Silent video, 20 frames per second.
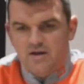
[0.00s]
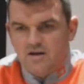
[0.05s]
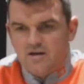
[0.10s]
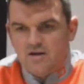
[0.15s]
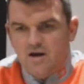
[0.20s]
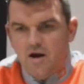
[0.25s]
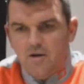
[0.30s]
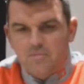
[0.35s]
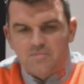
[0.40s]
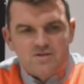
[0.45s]

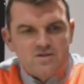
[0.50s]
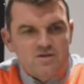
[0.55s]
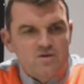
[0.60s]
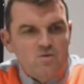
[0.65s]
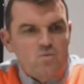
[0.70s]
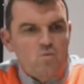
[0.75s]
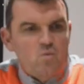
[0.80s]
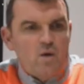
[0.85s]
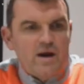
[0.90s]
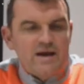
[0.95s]
cups
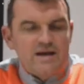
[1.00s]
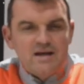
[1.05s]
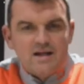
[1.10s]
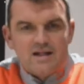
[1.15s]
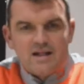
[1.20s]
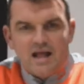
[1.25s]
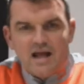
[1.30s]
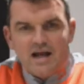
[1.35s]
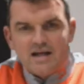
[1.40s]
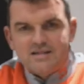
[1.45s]
and wine
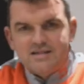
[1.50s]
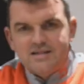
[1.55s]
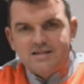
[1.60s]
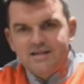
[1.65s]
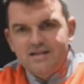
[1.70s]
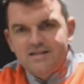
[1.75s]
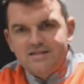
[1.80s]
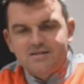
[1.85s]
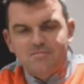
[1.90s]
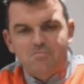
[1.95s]

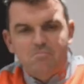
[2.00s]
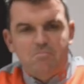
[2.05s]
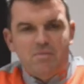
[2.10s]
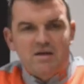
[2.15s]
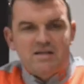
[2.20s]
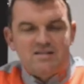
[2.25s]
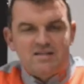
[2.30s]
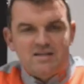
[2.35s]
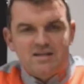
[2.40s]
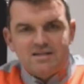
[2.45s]
glasses and
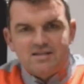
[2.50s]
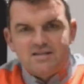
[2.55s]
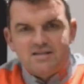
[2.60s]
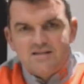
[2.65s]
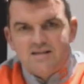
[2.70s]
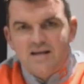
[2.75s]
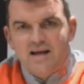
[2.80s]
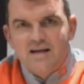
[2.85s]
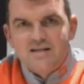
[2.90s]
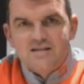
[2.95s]
biscuit
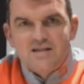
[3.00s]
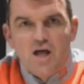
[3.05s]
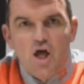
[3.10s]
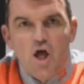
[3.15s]
sets.